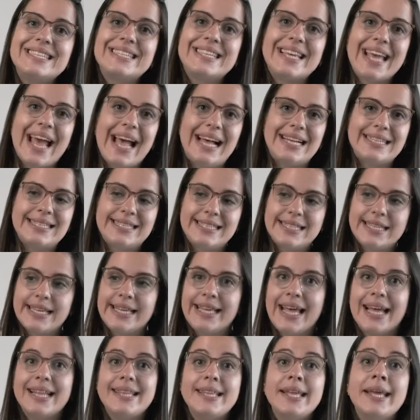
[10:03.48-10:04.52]
guest
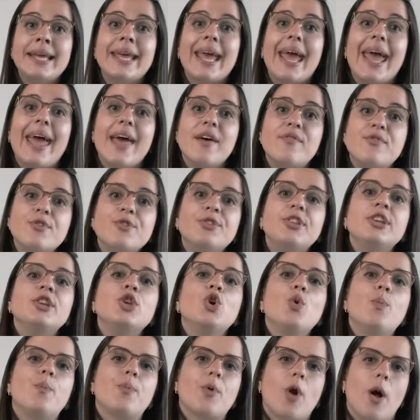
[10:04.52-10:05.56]
getting everything
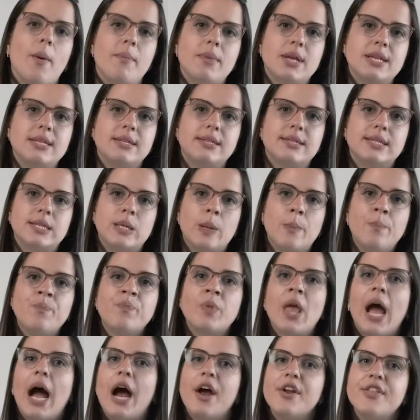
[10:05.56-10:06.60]
you promised?
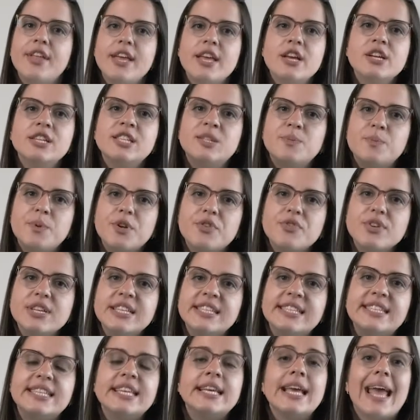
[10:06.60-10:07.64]
Are they
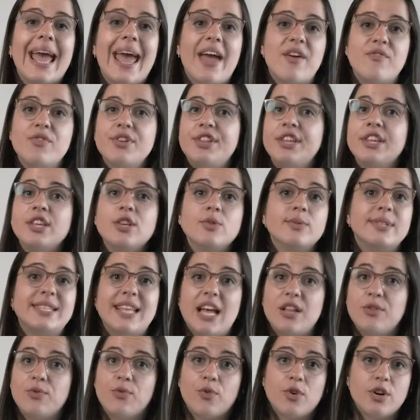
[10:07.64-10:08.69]
experiencing everything you
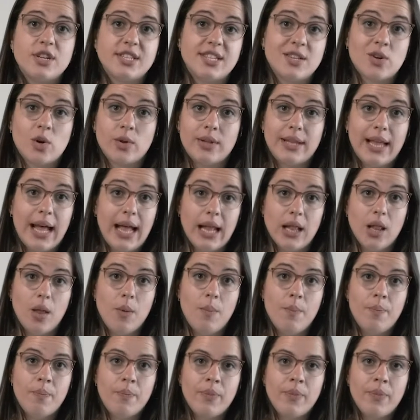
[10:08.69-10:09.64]
stand for as a hotel?